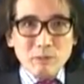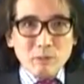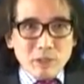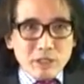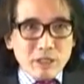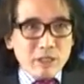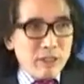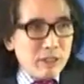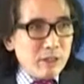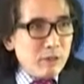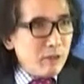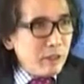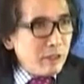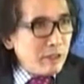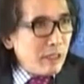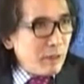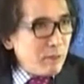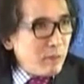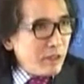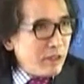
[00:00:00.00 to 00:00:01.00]

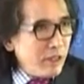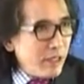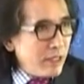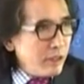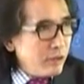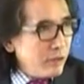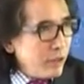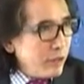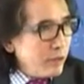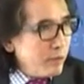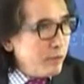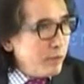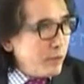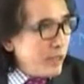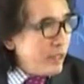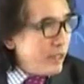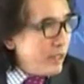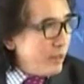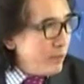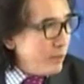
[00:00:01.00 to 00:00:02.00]
whether somebody has got
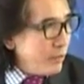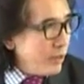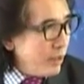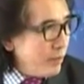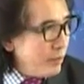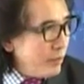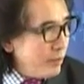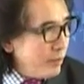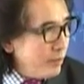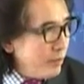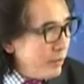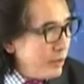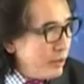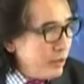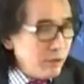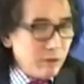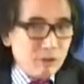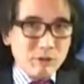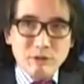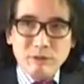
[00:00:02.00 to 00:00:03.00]
breathing
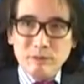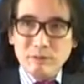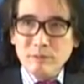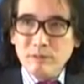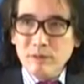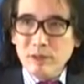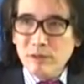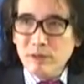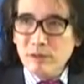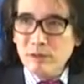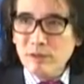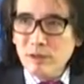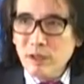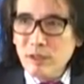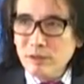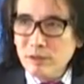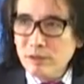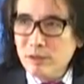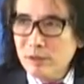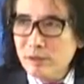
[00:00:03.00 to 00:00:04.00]
problems or
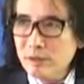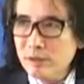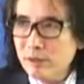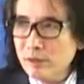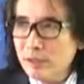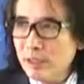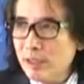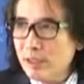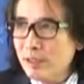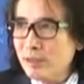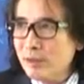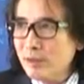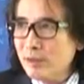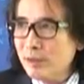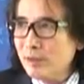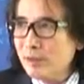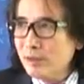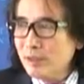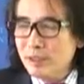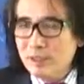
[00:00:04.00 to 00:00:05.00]
not.
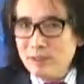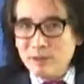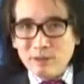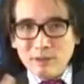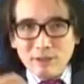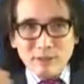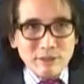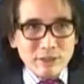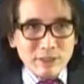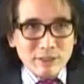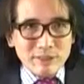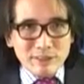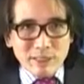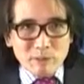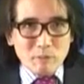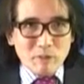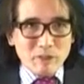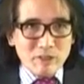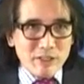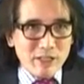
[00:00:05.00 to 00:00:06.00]
Does
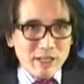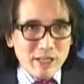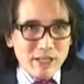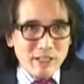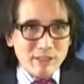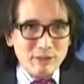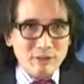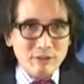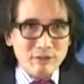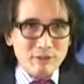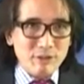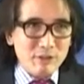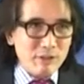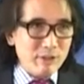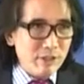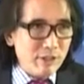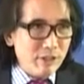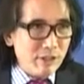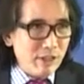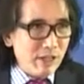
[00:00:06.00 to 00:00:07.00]
somebody
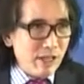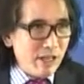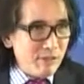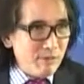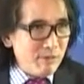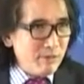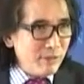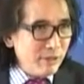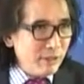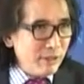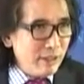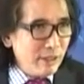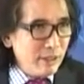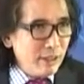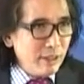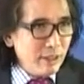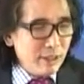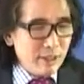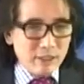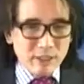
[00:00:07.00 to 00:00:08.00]
have
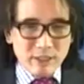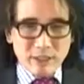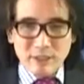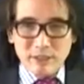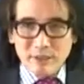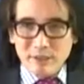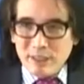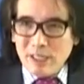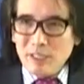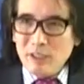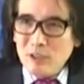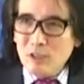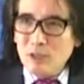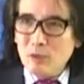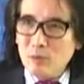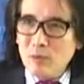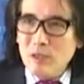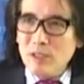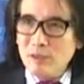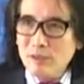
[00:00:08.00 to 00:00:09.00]
night
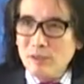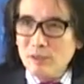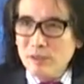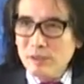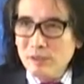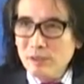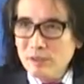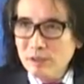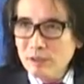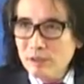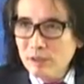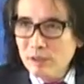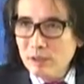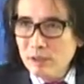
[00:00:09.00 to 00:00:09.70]
sweats?